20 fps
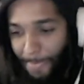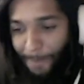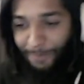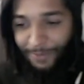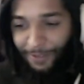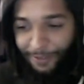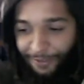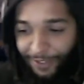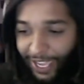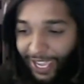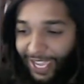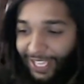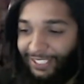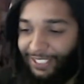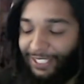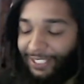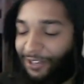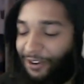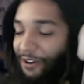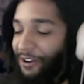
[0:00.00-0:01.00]
The Vans
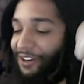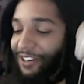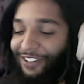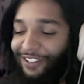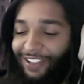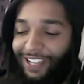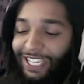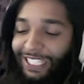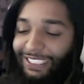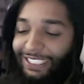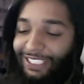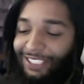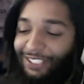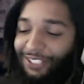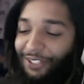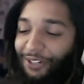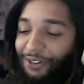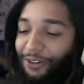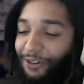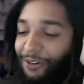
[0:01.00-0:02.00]
is going crazy,
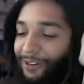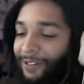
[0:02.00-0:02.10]
too.